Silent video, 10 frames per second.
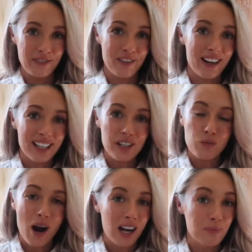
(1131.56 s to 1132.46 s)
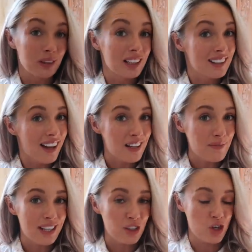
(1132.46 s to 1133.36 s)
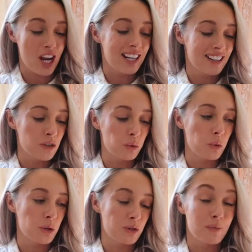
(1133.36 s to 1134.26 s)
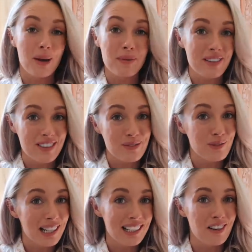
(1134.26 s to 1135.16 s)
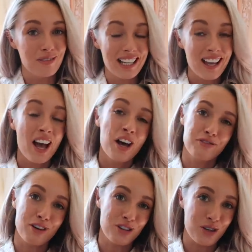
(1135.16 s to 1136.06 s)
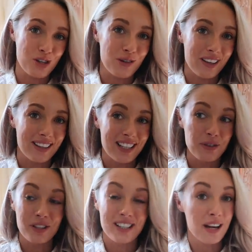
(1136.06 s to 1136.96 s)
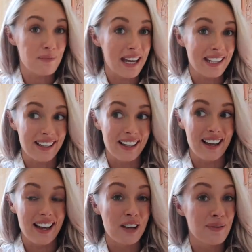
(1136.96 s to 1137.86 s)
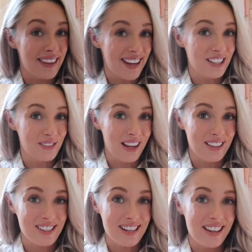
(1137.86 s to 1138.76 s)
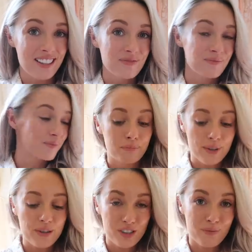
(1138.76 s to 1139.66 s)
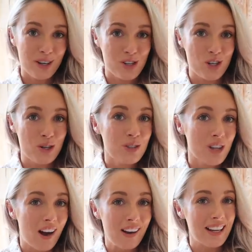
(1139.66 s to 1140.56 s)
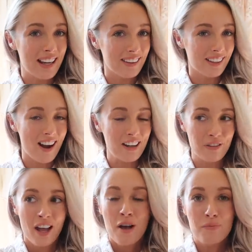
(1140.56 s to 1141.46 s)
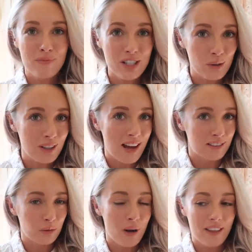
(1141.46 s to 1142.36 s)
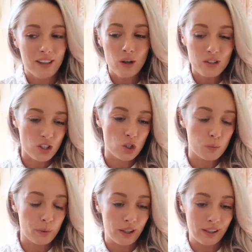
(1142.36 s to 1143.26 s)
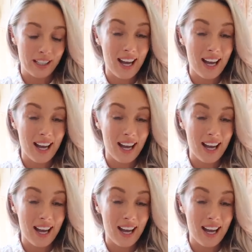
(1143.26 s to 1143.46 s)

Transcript: and a very wearable light pink shade. These will always remind me of this really lovely photo shoot that I did with Ted Baker at the end of last year. Most of my shoes are in the kind of middle level where they're not super